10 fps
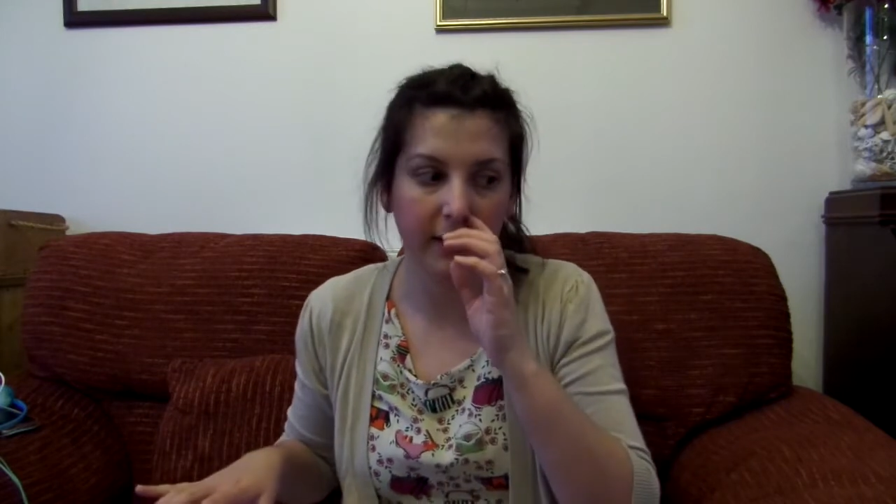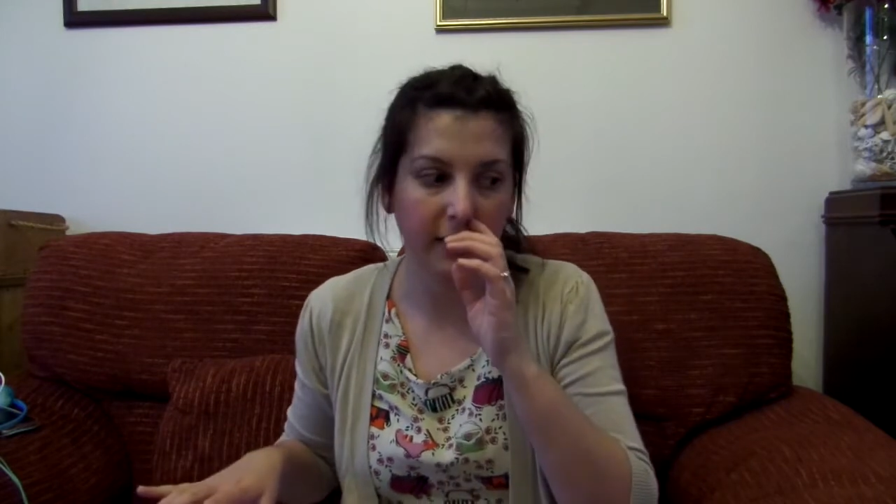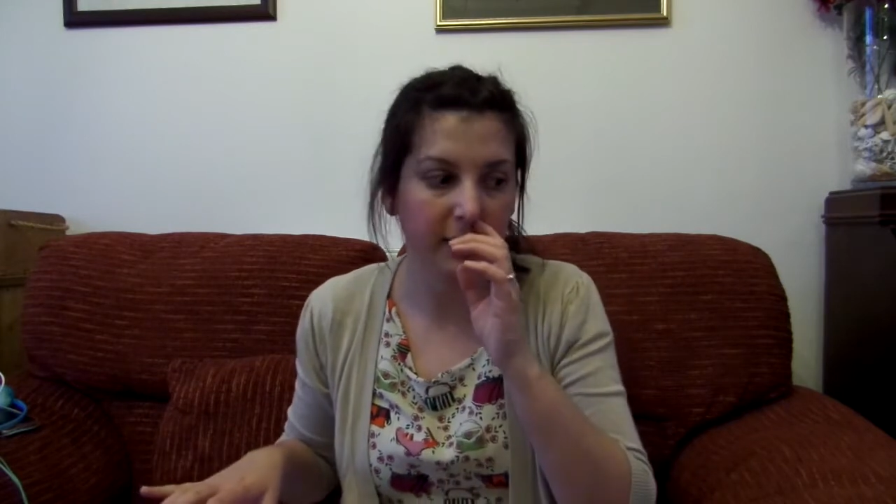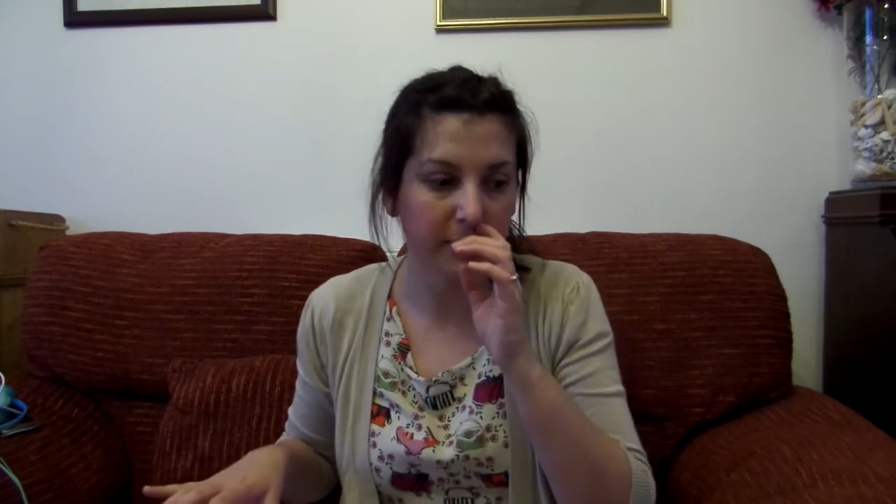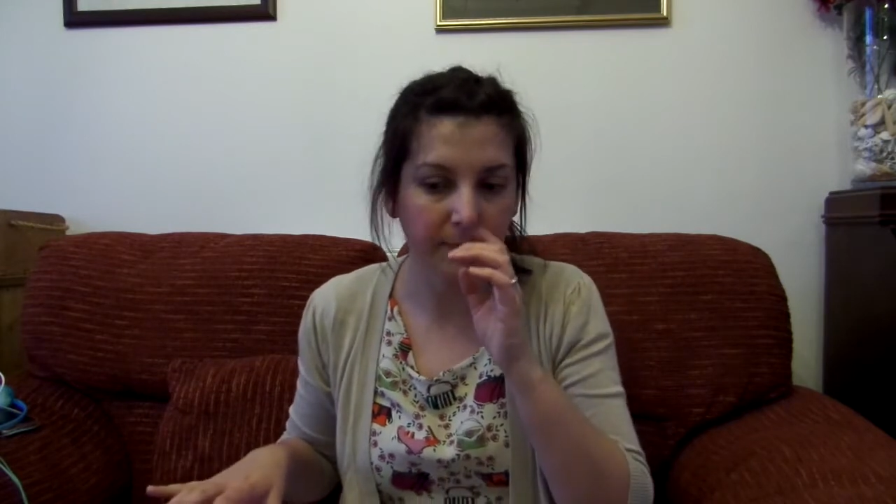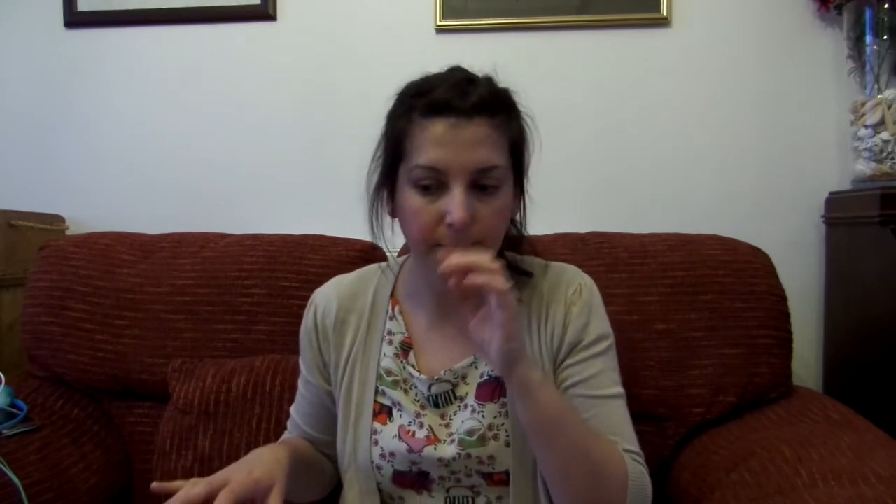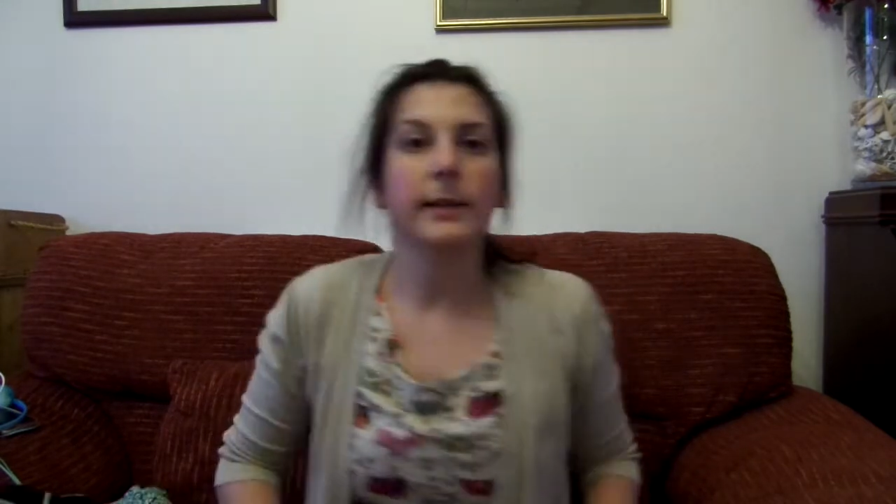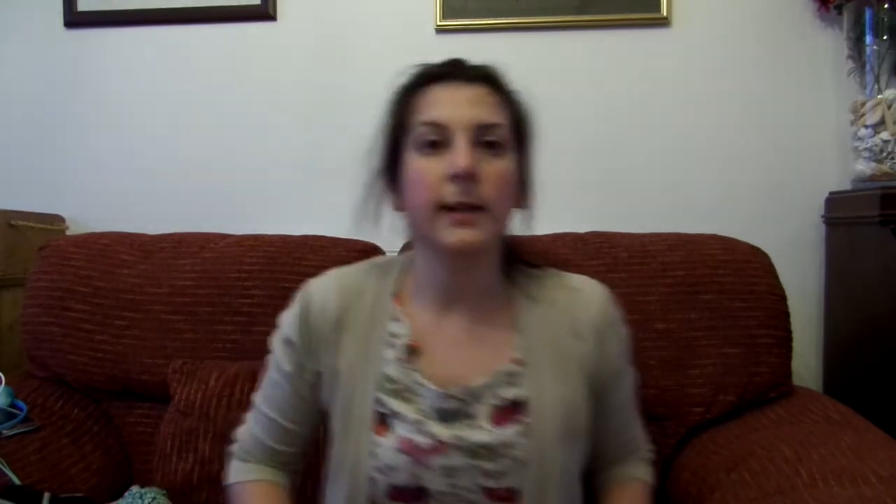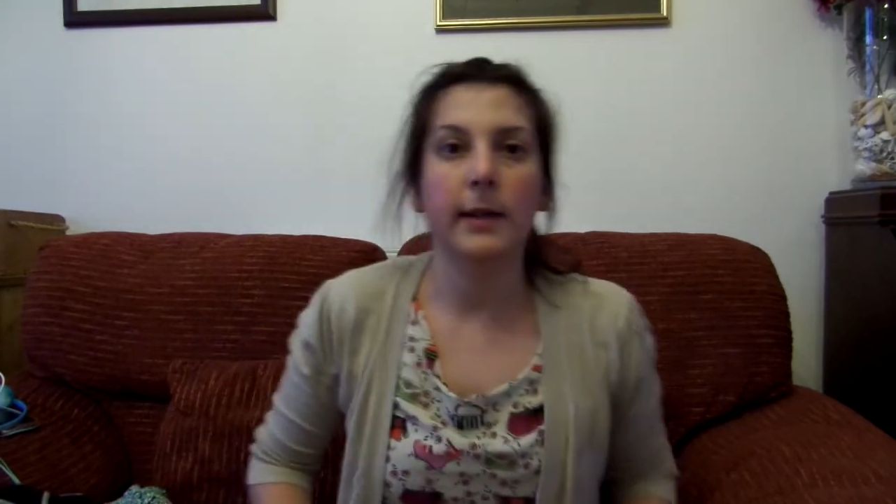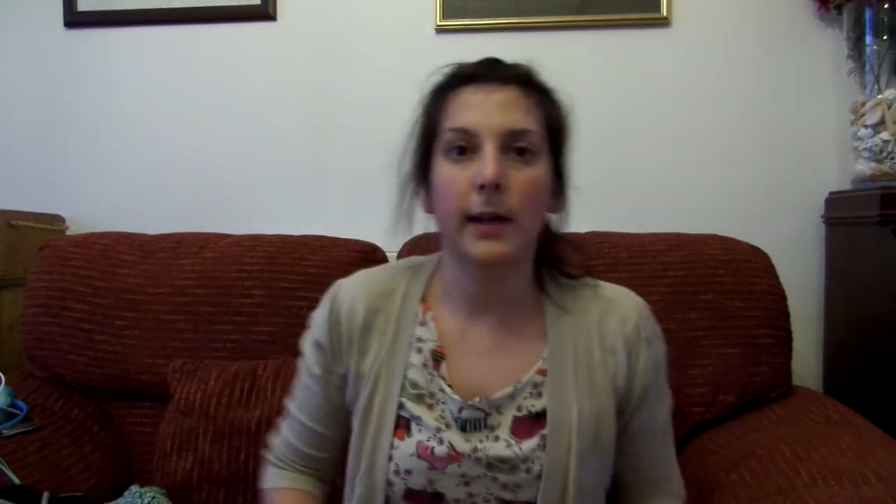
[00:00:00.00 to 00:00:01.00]
good.
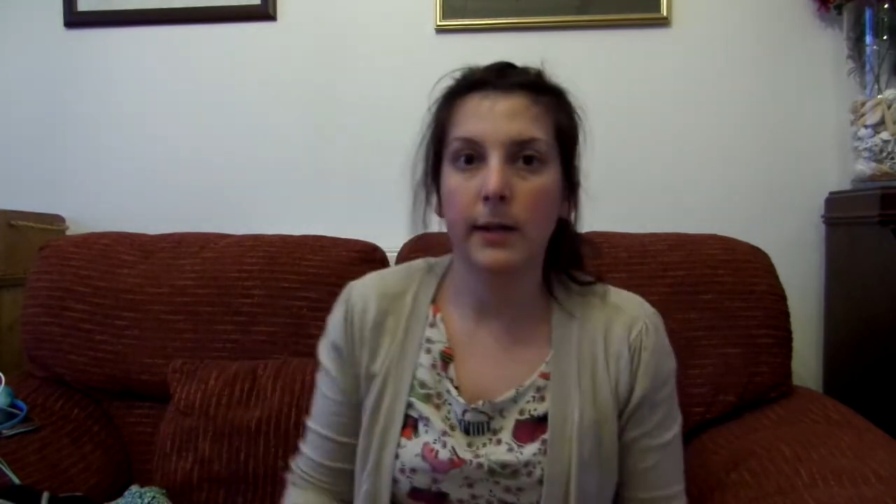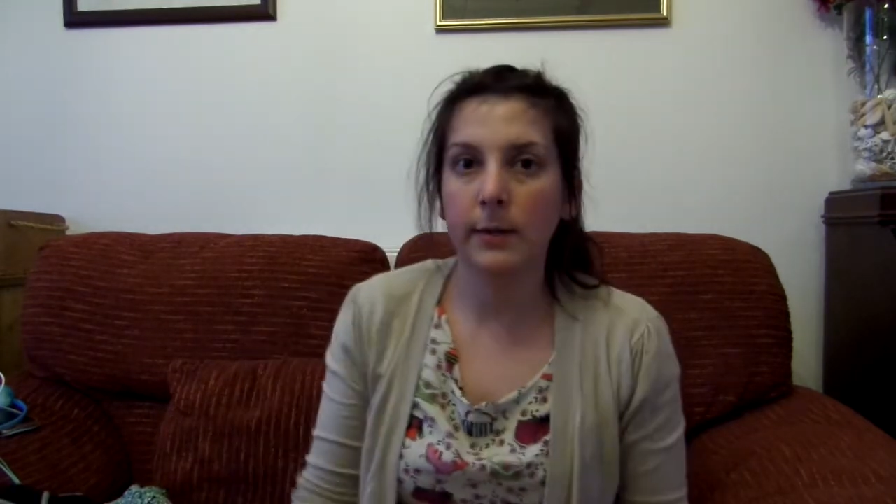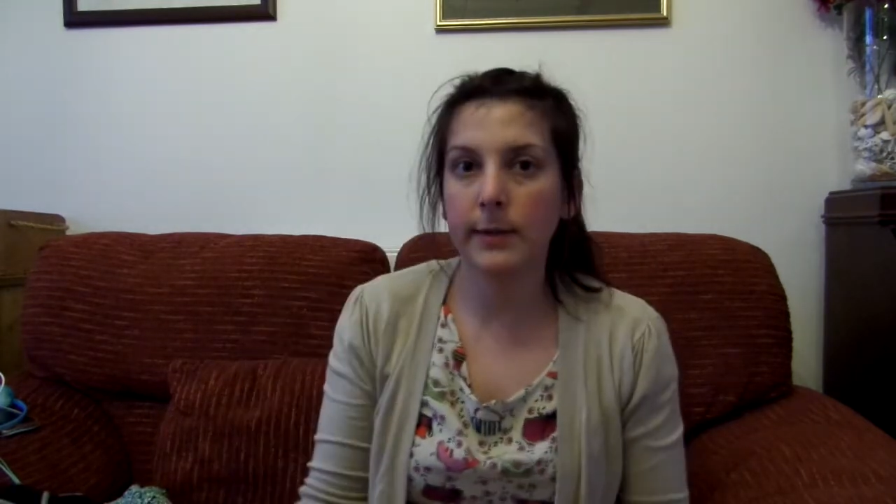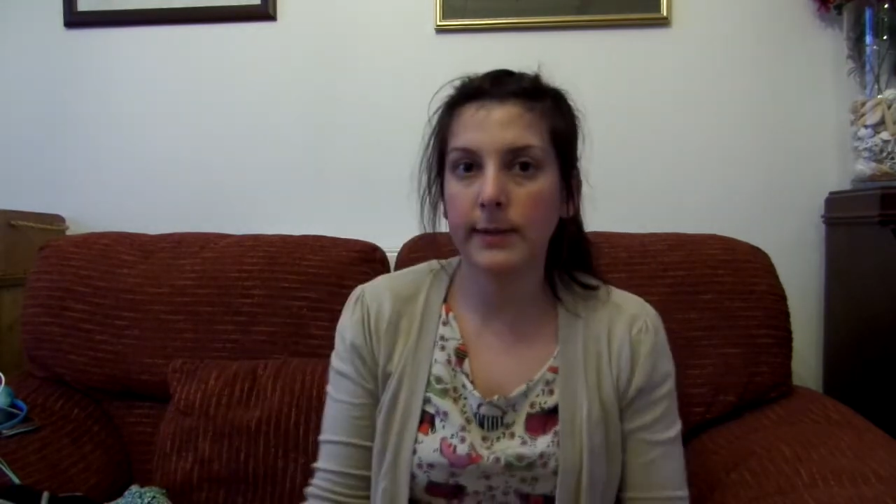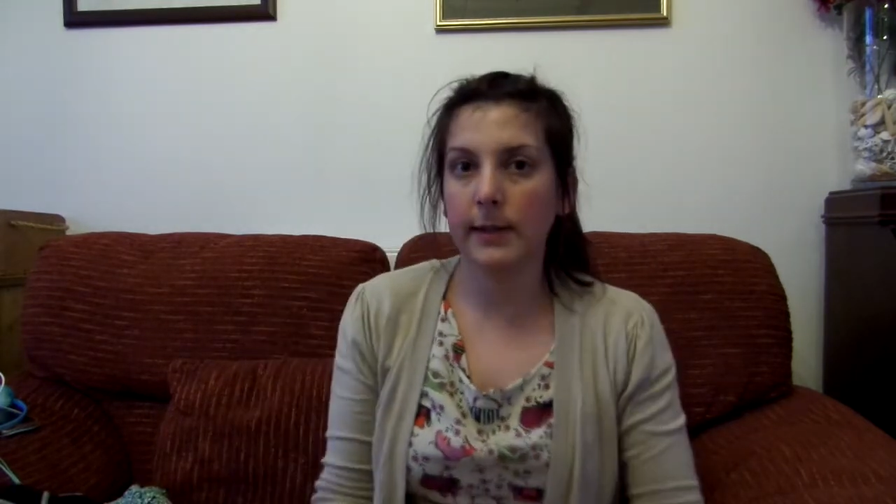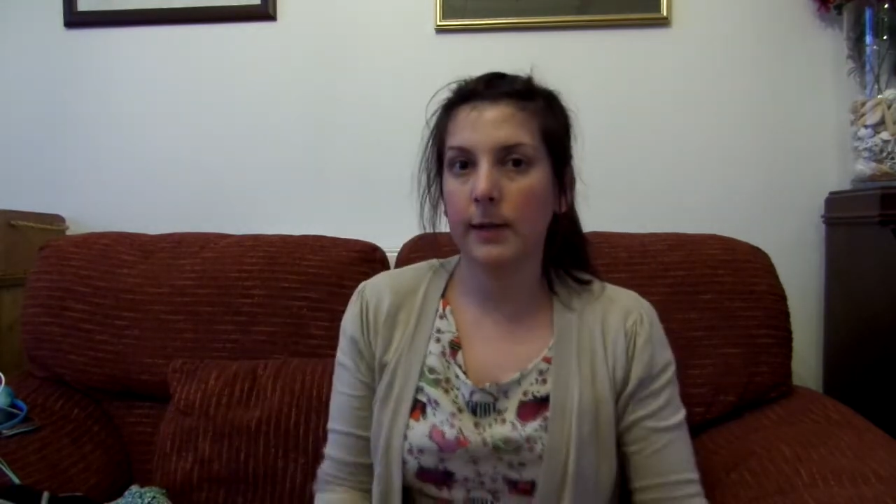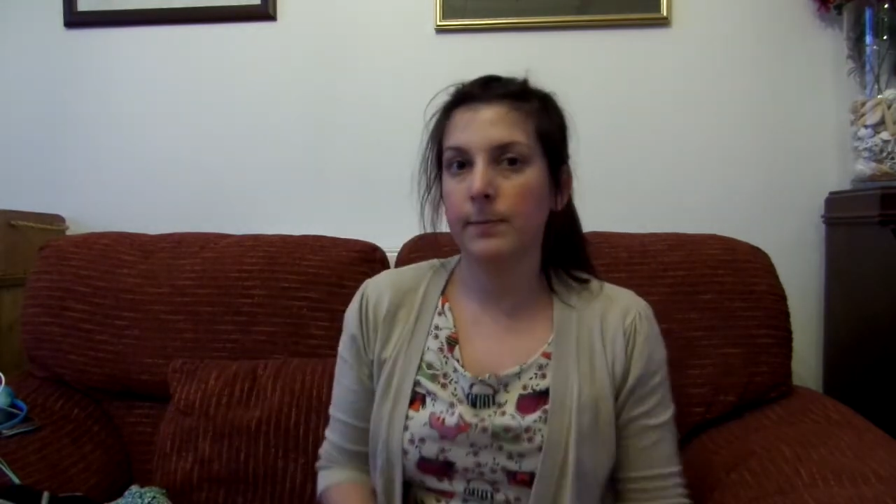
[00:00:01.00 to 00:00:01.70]
So yeah, he was